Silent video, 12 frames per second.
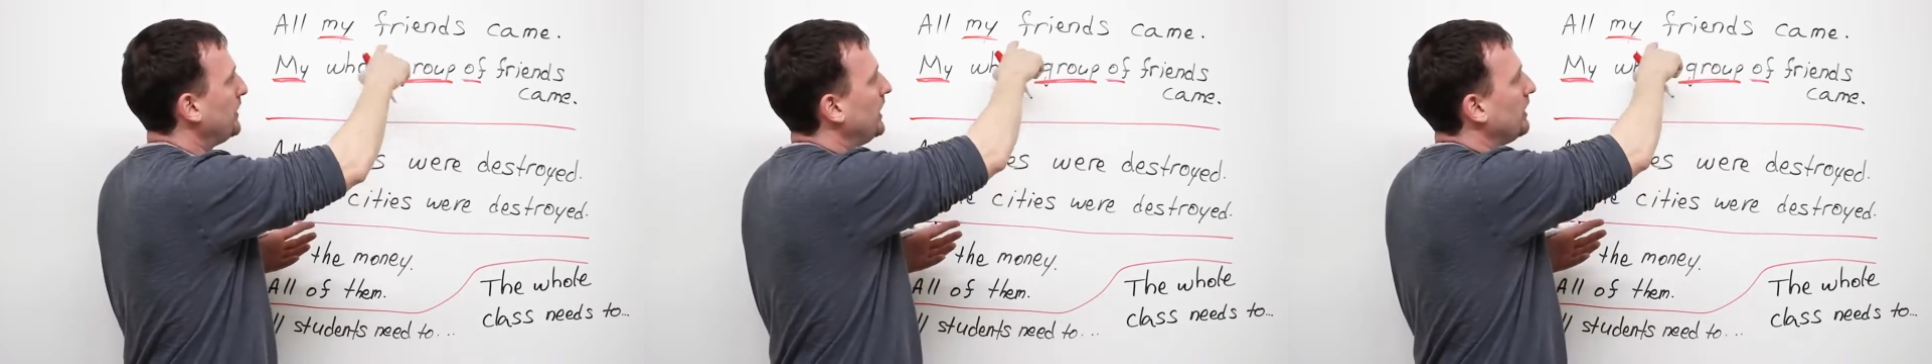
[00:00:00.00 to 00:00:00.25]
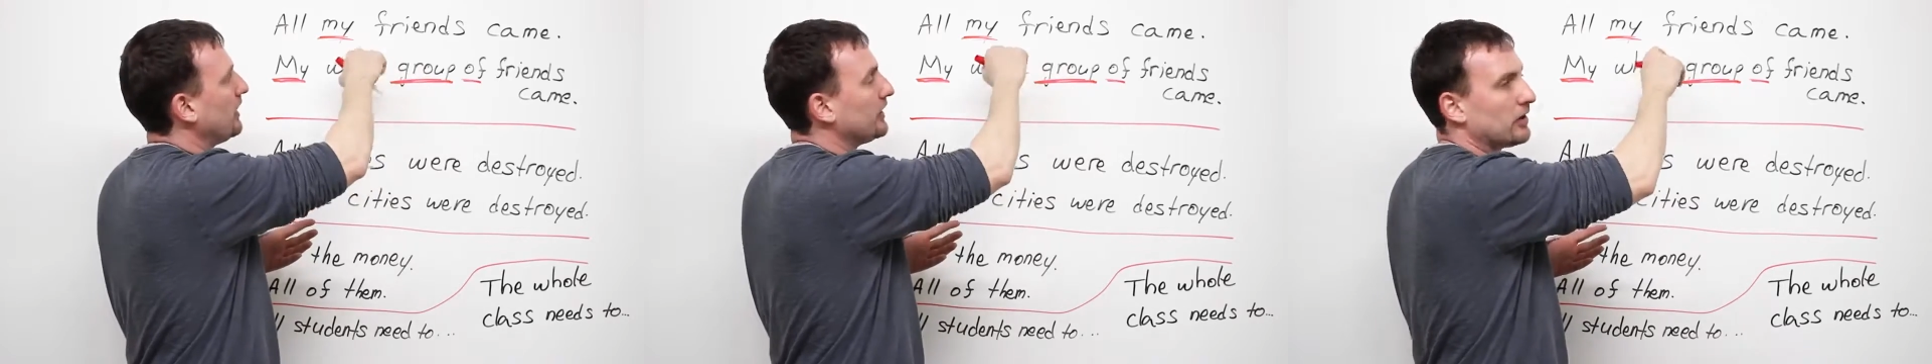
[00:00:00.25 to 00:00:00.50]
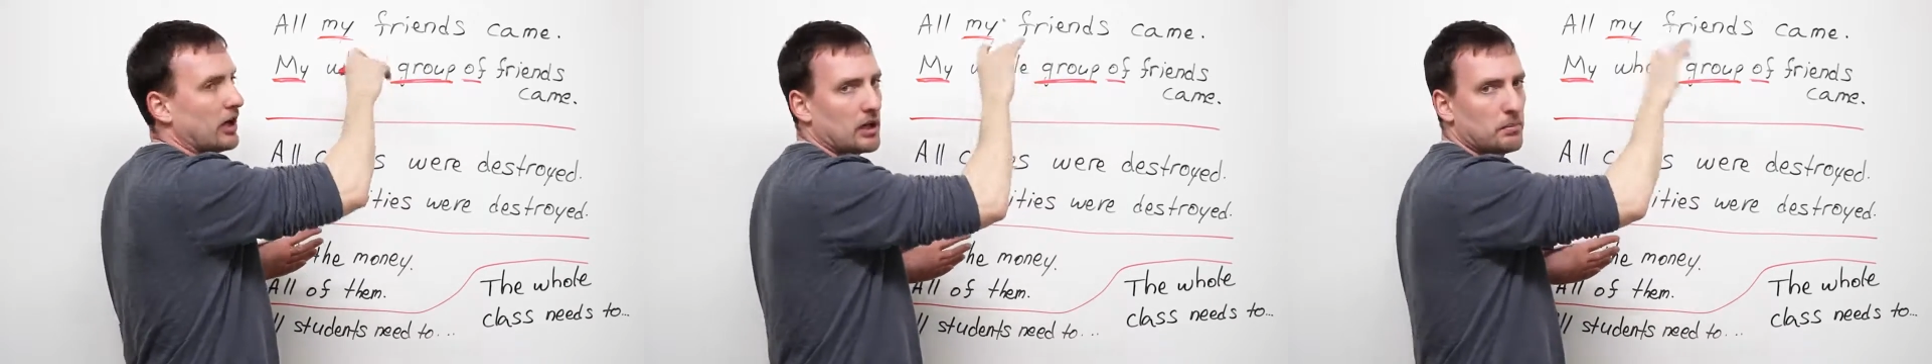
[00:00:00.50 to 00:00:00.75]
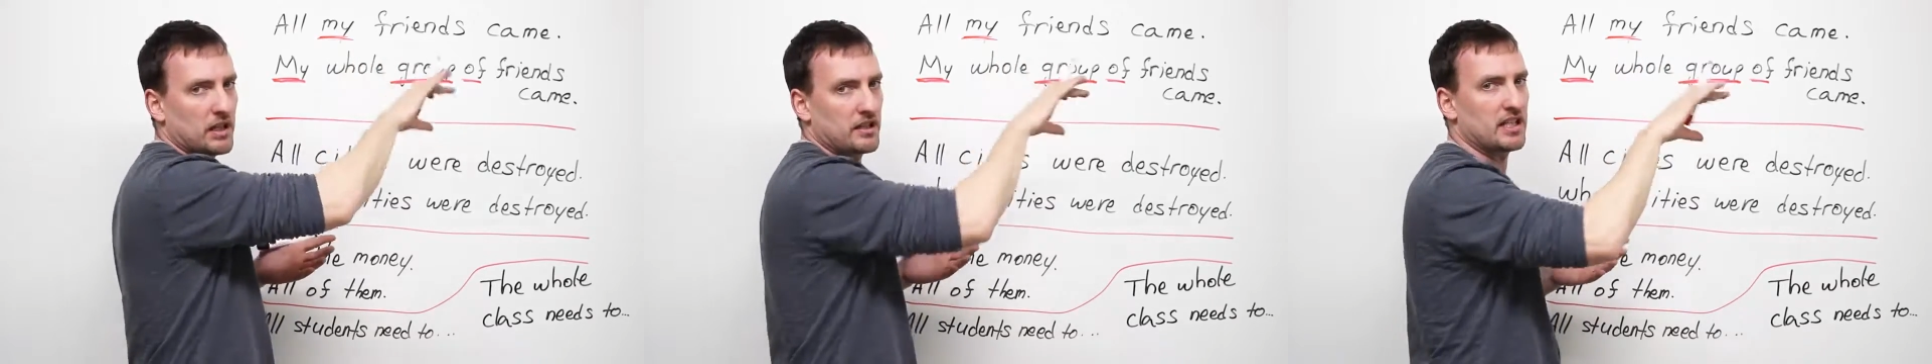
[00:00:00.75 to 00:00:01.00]
here I talk
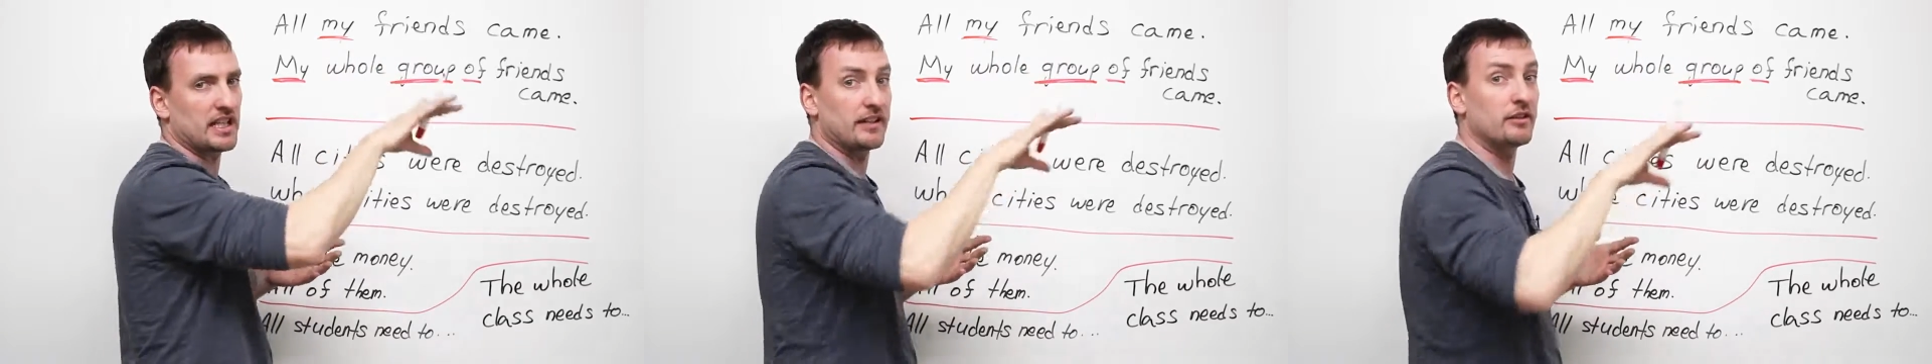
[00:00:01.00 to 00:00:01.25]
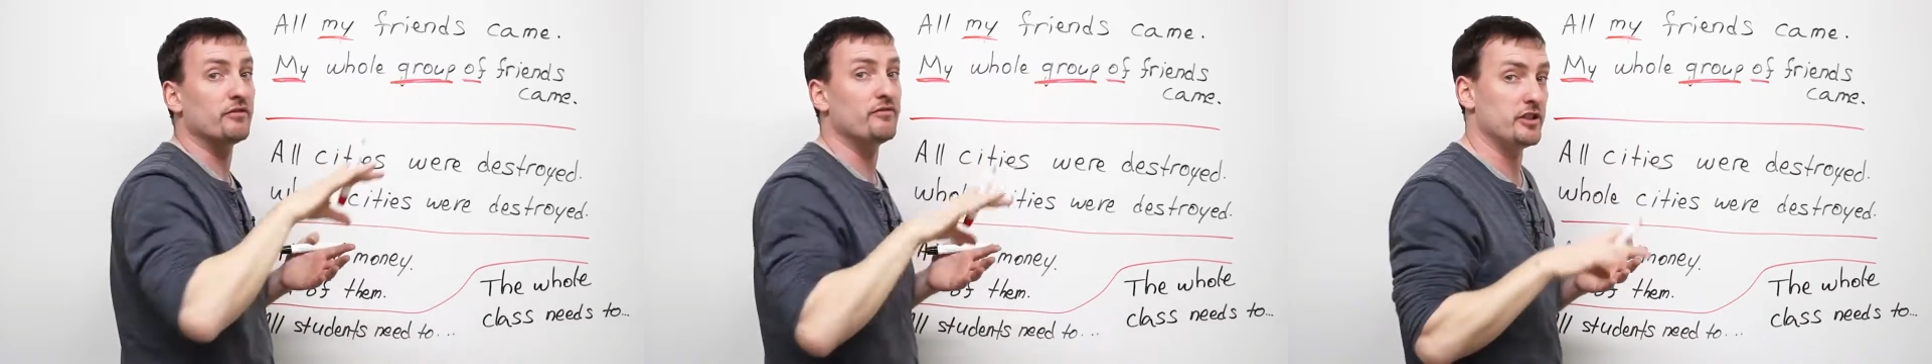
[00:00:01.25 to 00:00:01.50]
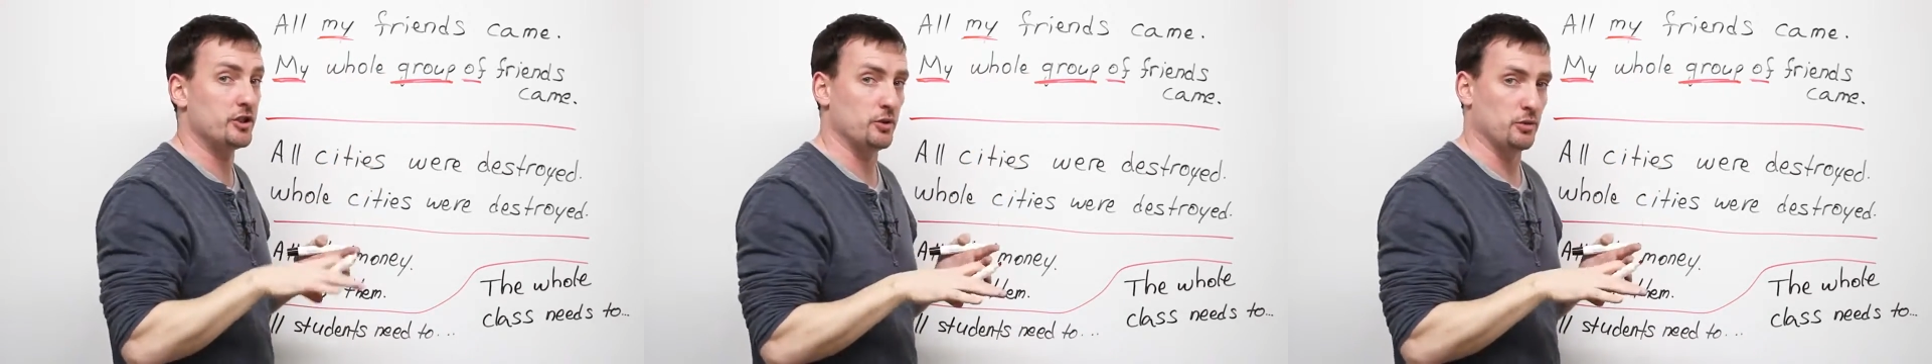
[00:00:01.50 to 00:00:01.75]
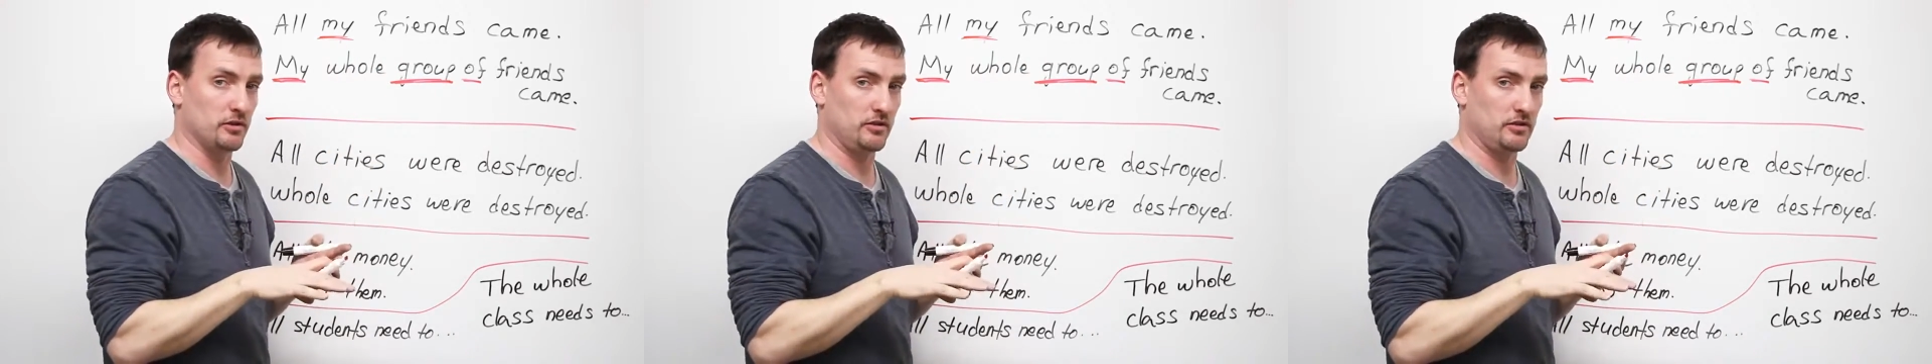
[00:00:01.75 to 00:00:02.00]
about the
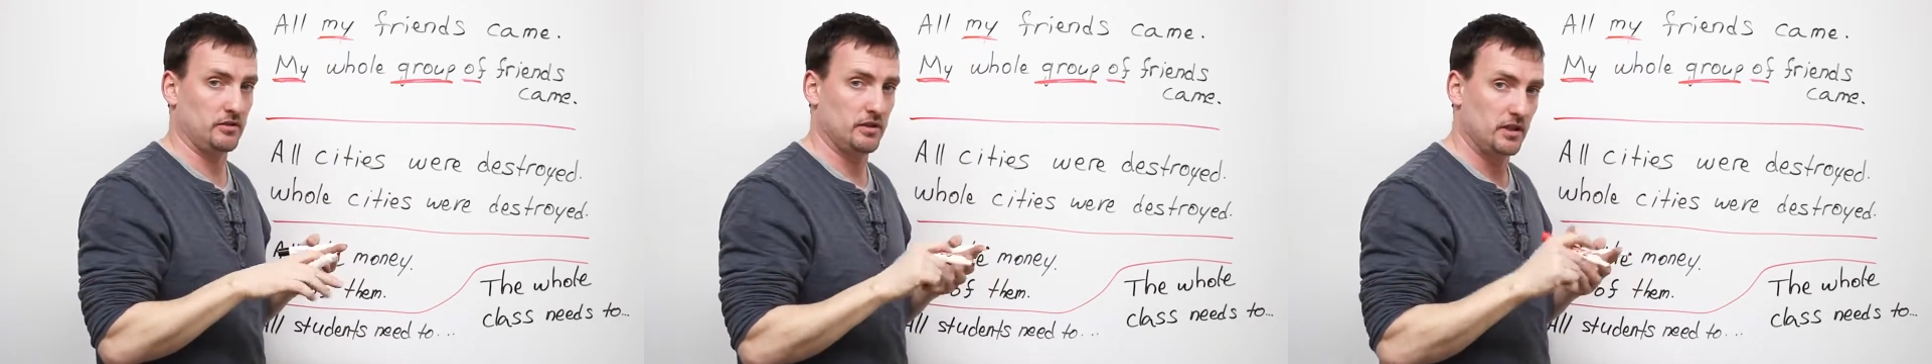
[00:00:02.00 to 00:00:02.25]
individuals.